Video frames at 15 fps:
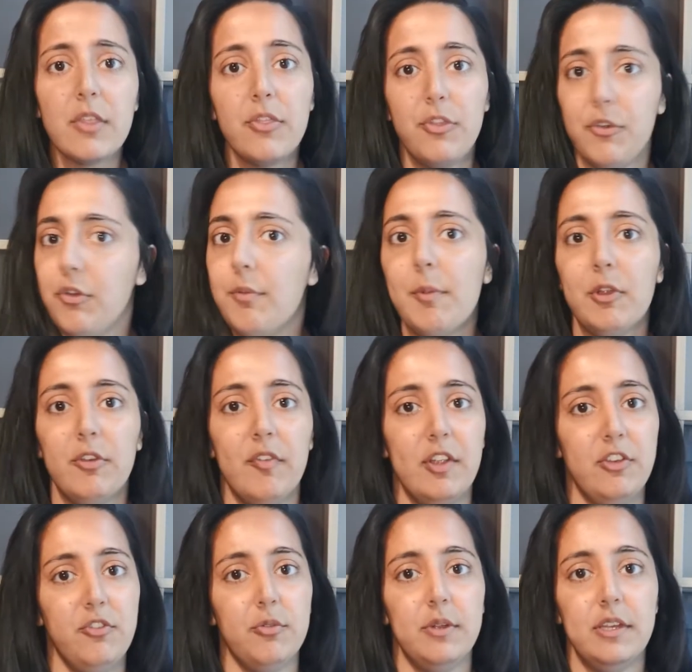Through
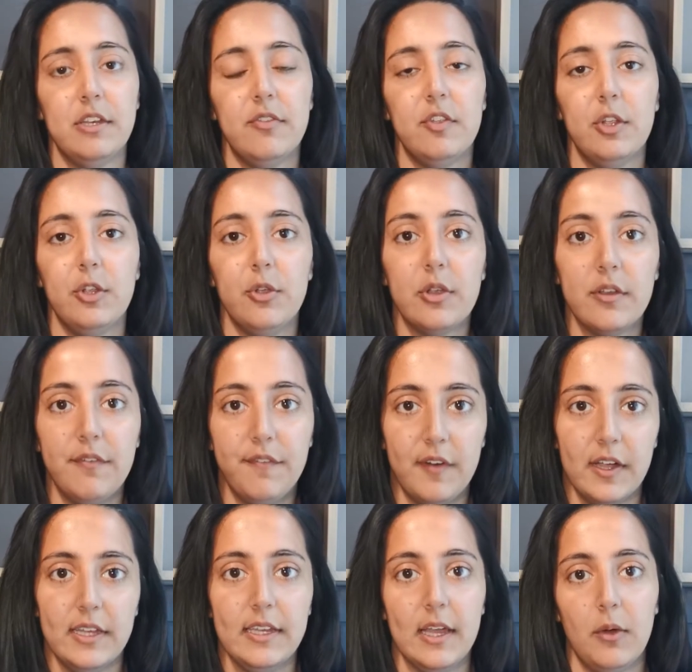motivational interviewing, you can
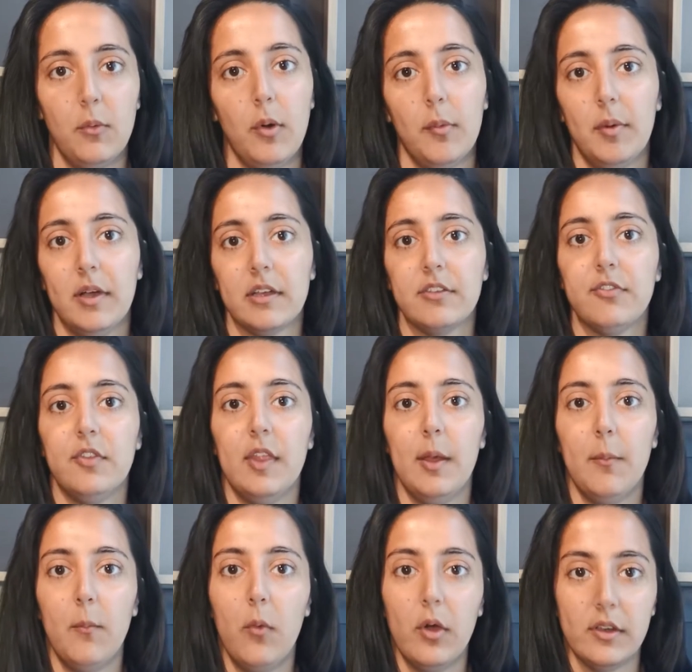find out what works for
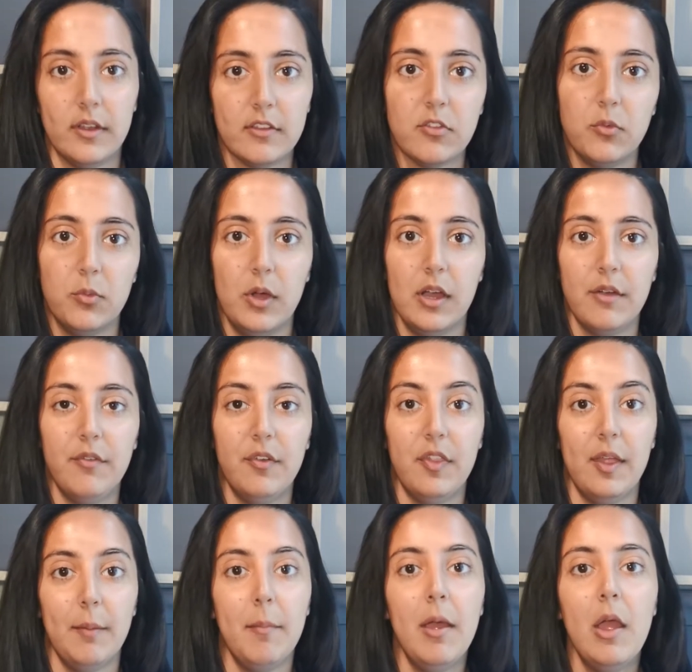them, what doesn't work for
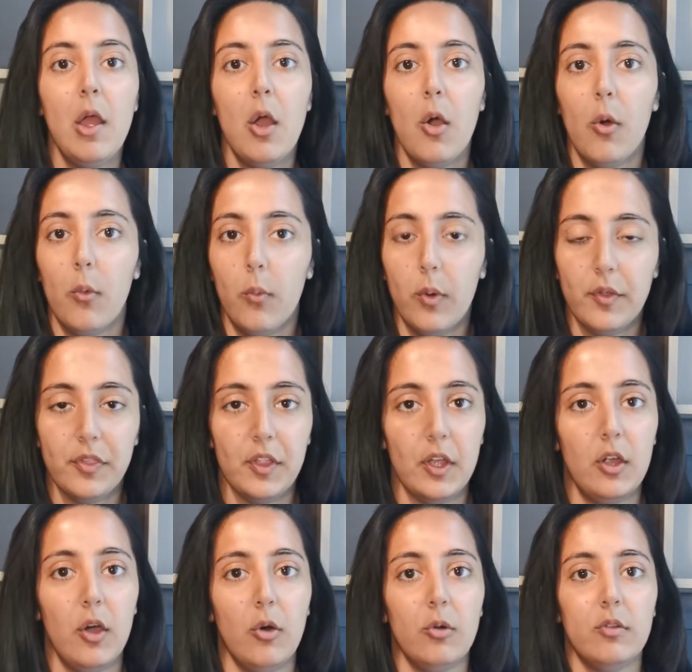them, what their
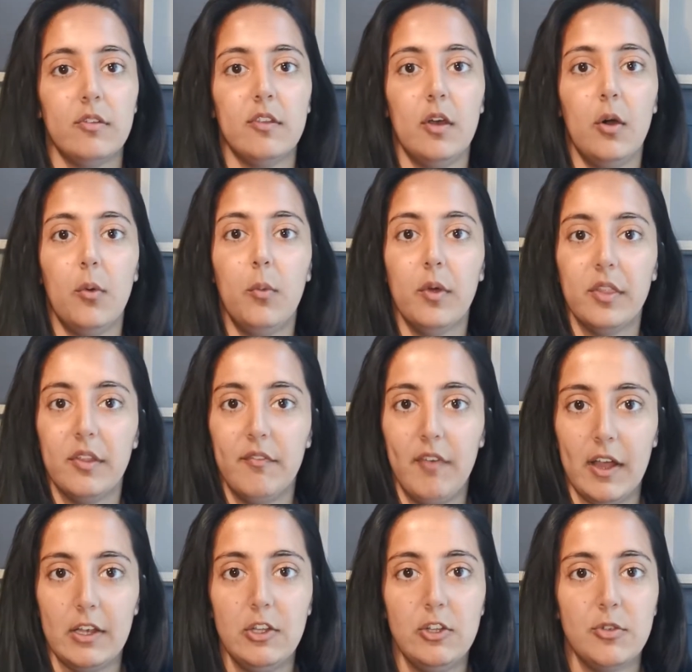goals are, what their
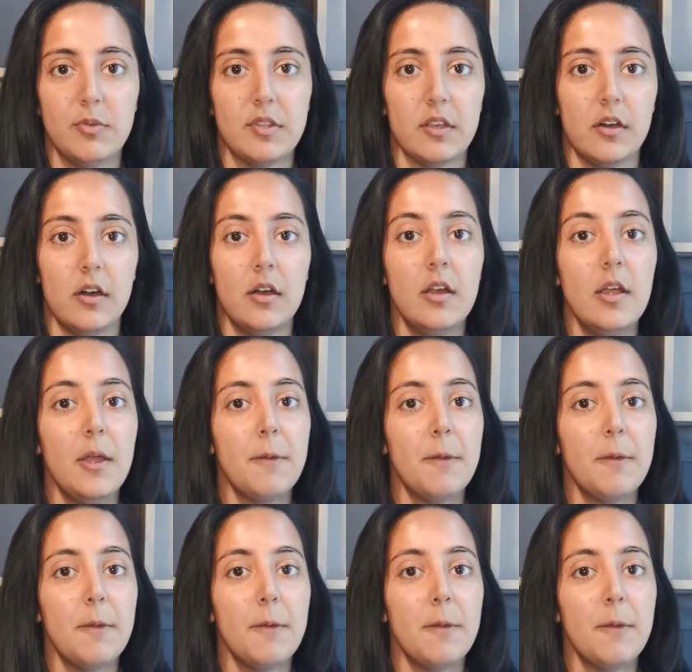values are,